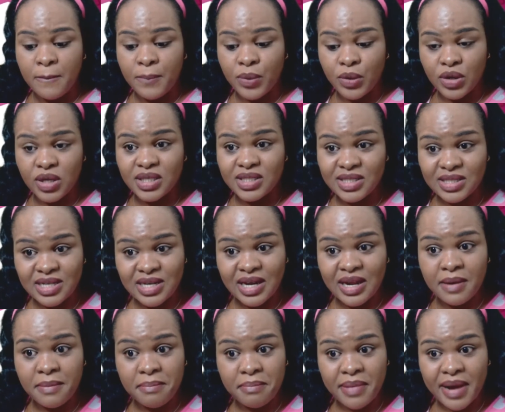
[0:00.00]

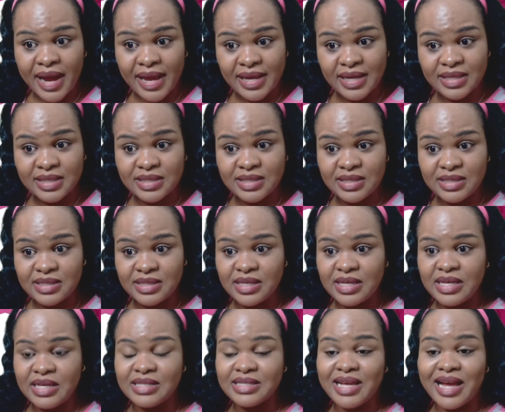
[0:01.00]
political bias
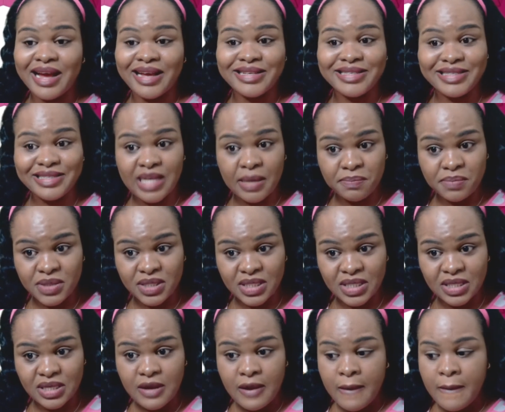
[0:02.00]
is
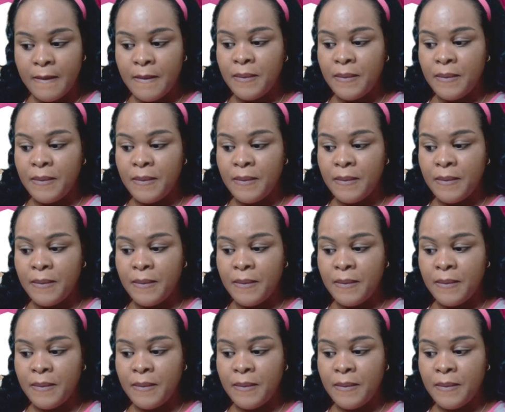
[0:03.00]
accepted